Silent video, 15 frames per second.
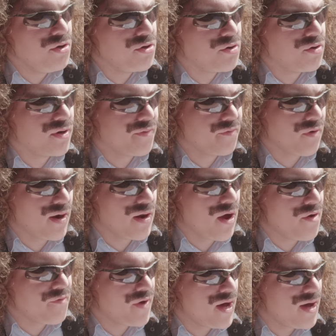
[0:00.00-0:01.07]
You could have run
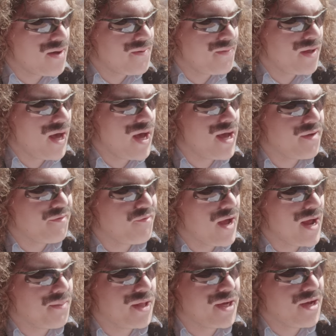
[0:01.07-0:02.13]
over a
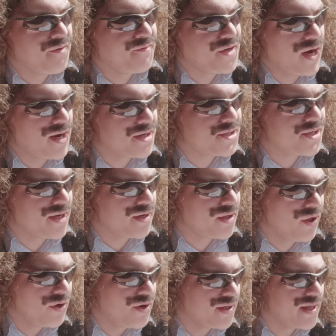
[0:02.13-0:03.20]
family of ducks,
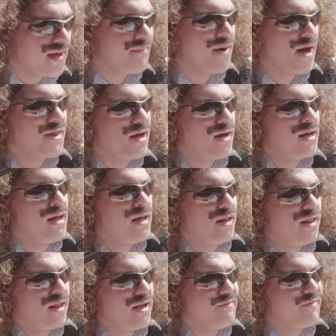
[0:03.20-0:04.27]
including their mother,
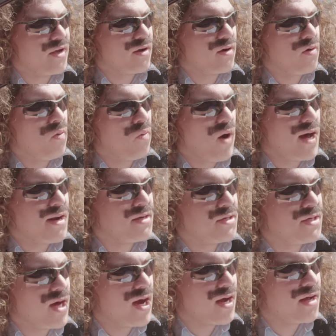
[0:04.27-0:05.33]
leaving
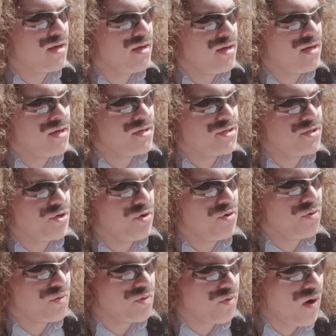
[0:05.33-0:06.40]
one duck
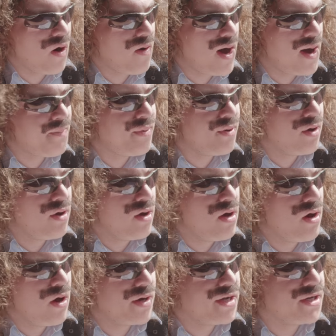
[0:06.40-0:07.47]
to grow up
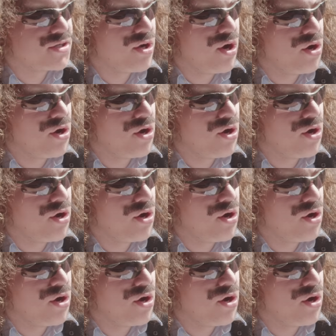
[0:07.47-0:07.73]
on his